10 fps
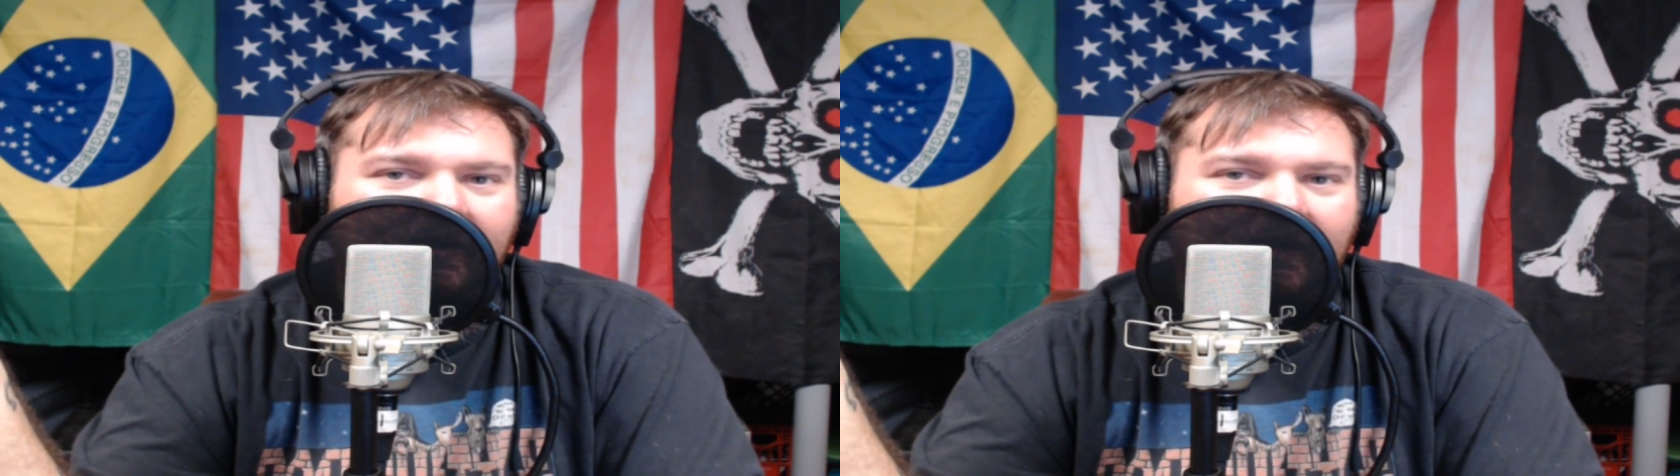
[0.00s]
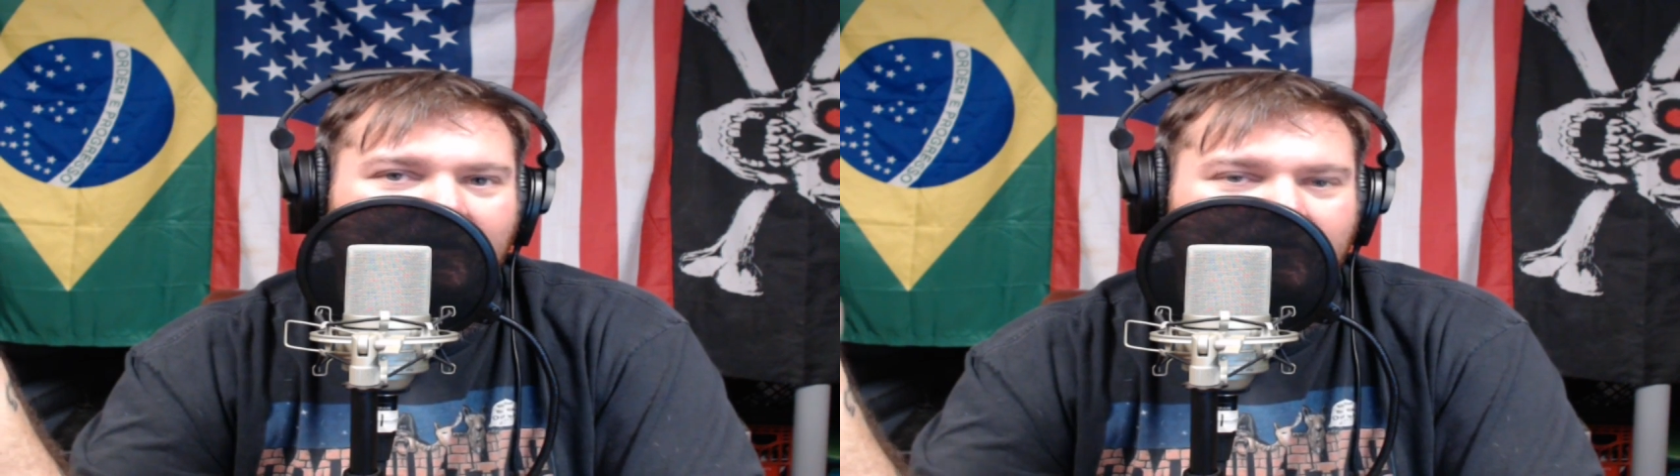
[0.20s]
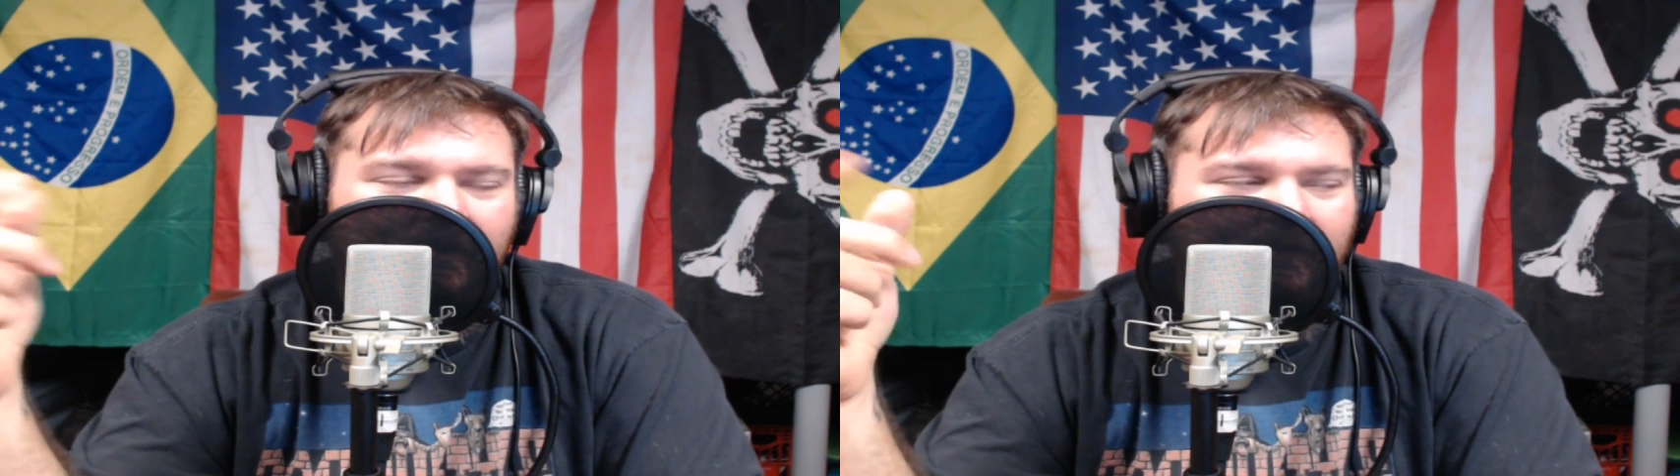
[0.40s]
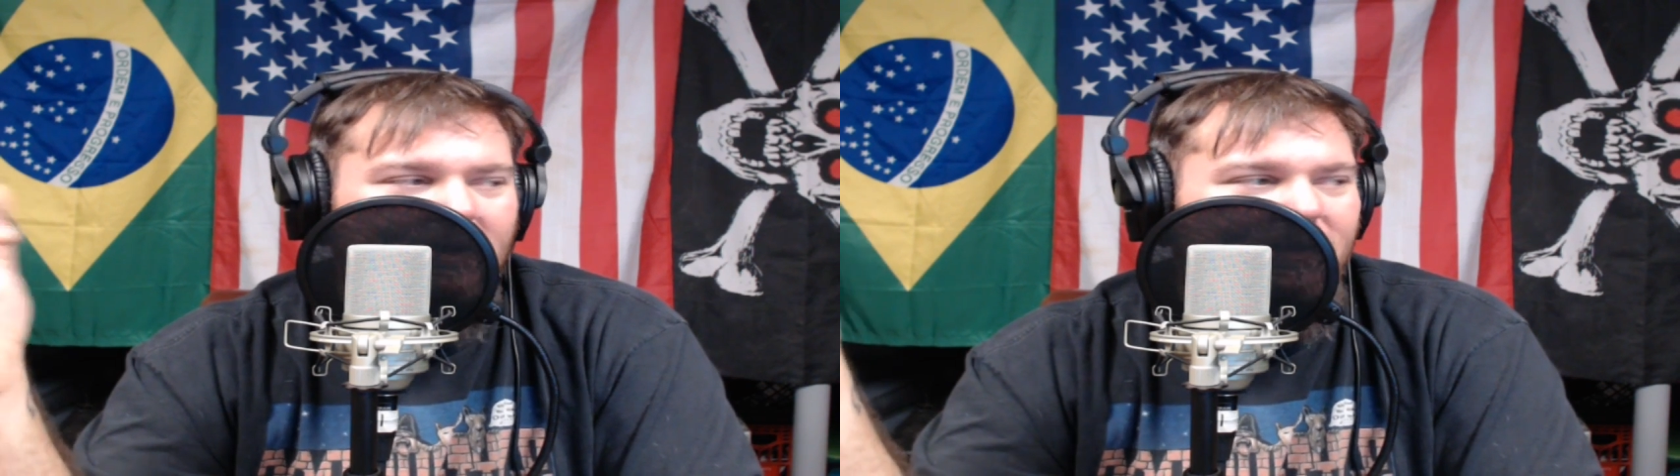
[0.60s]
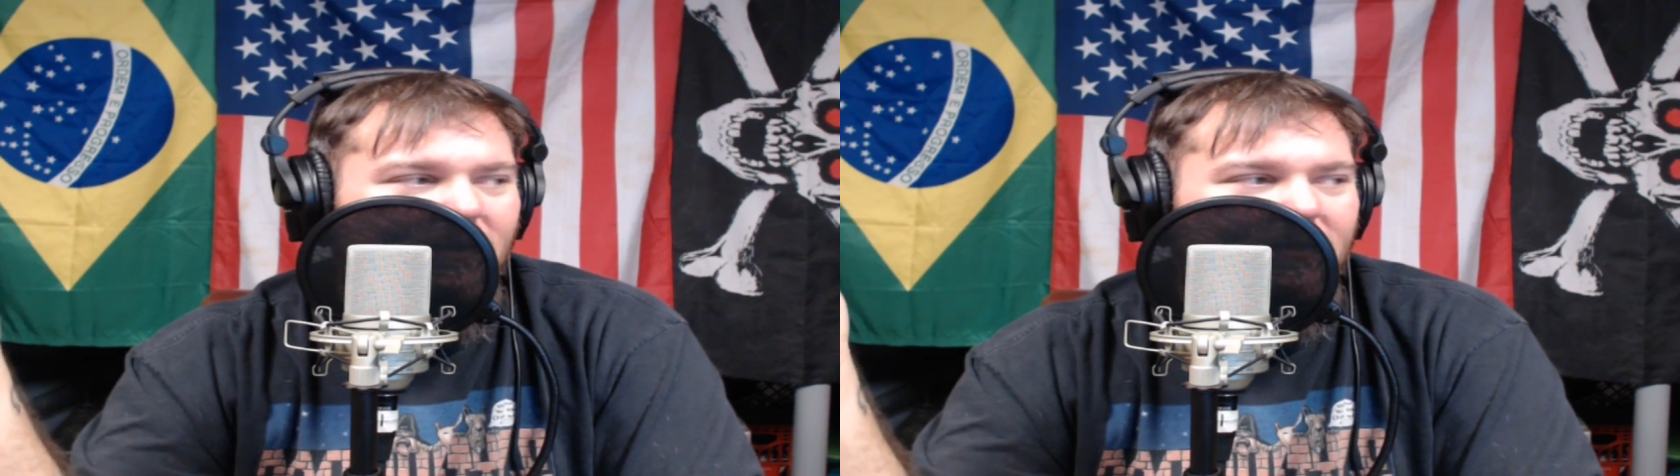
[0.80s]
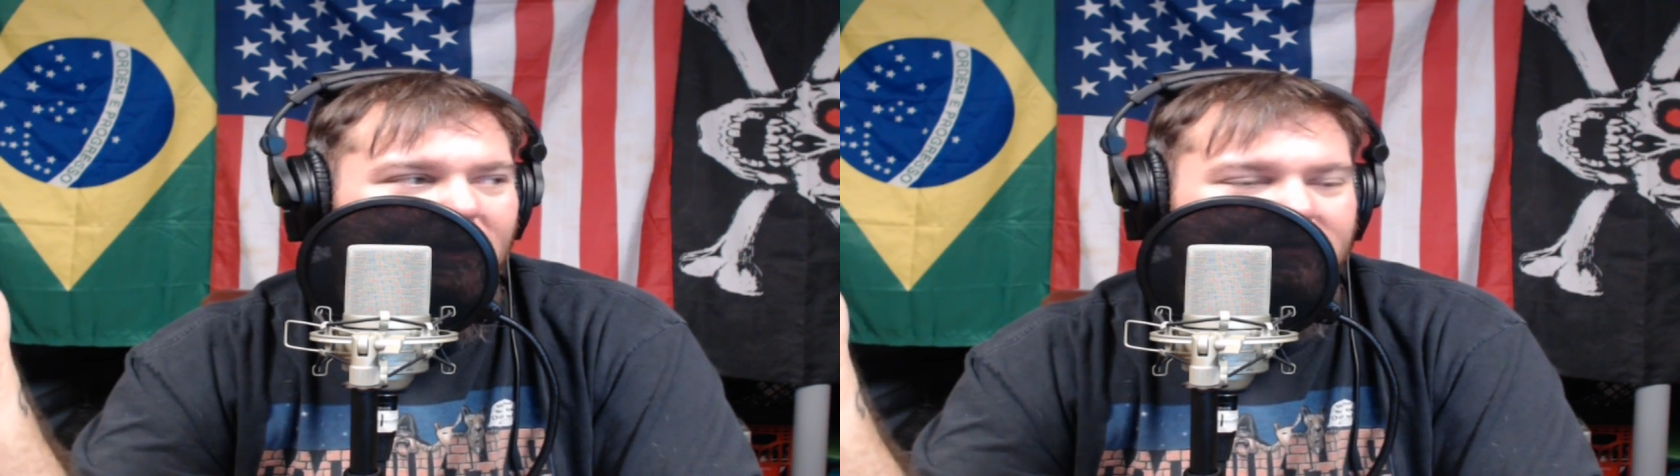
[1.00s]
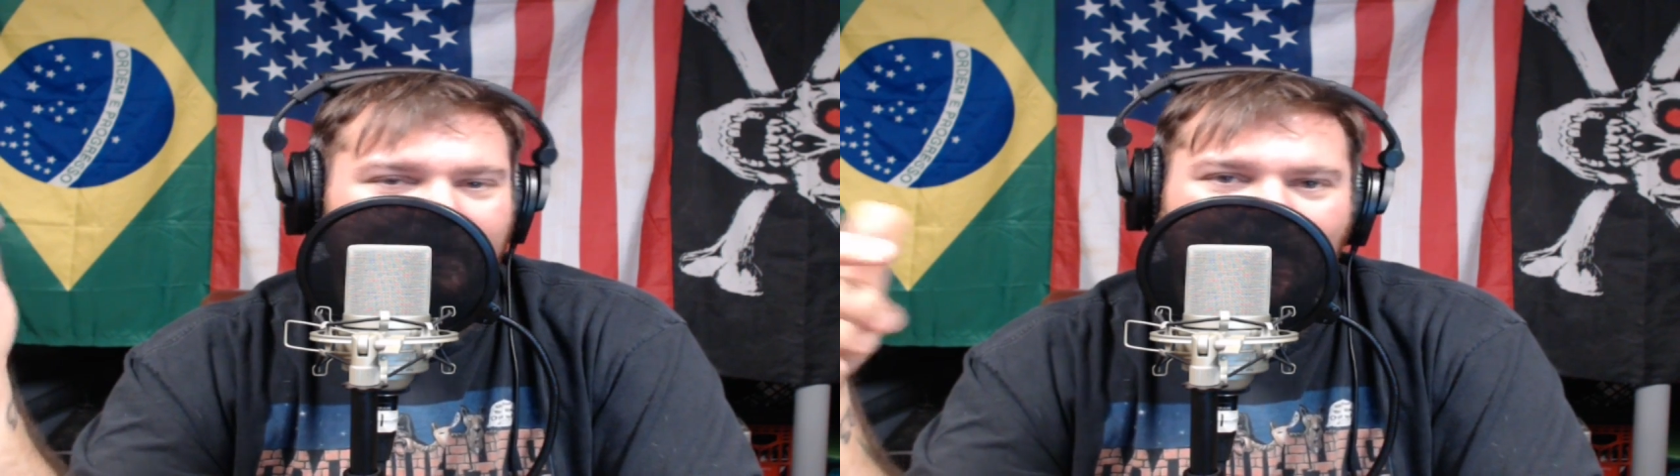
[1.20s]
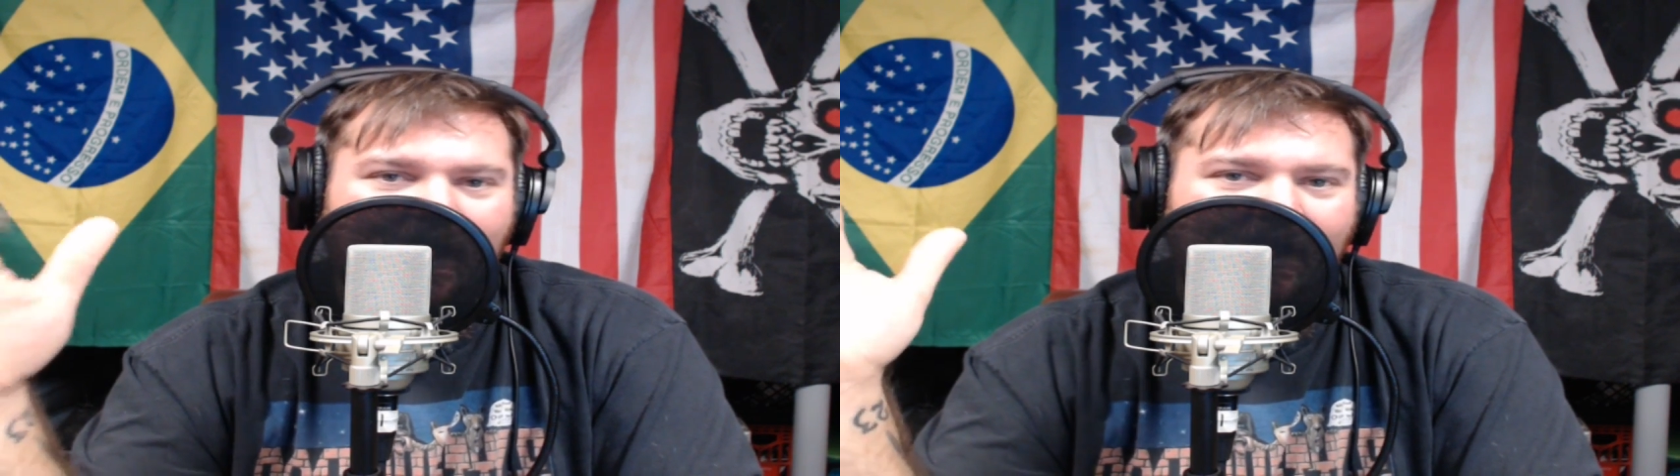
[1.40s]
I was walking my dog, and I was like,
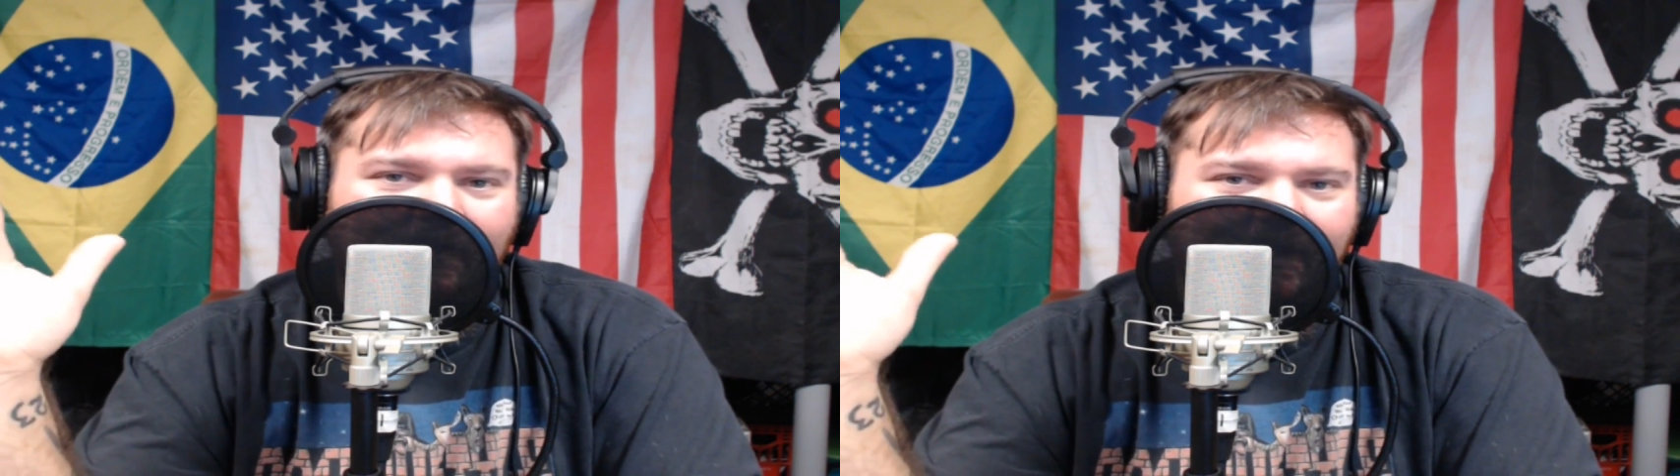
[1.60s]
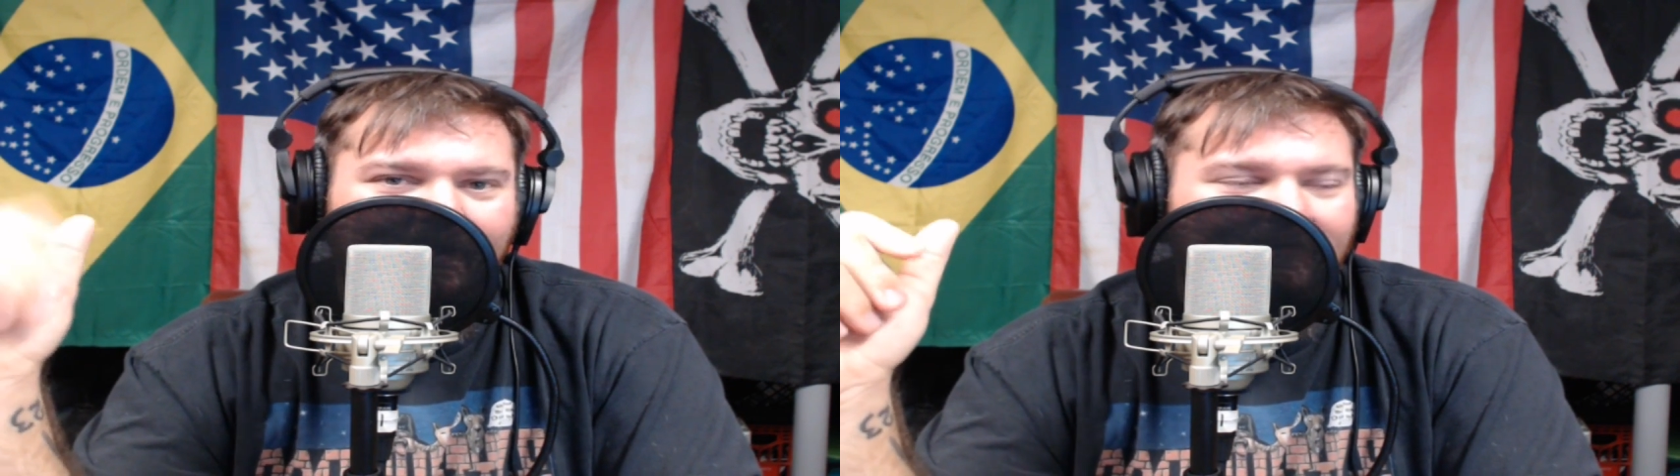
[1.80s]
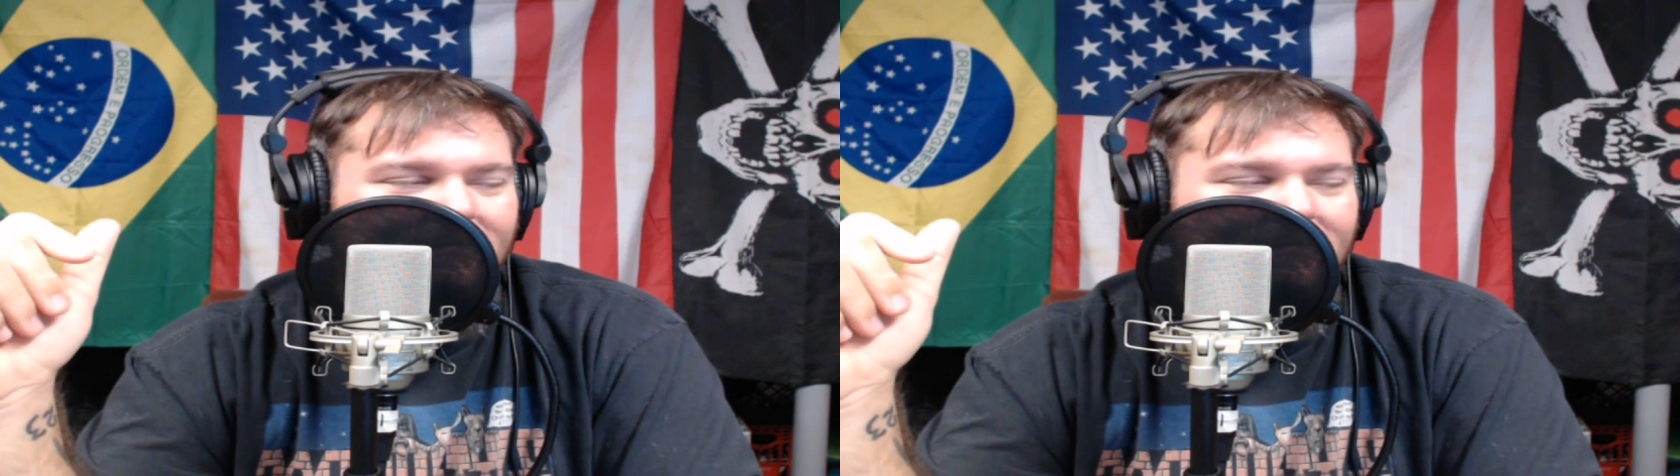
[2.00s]
howdy.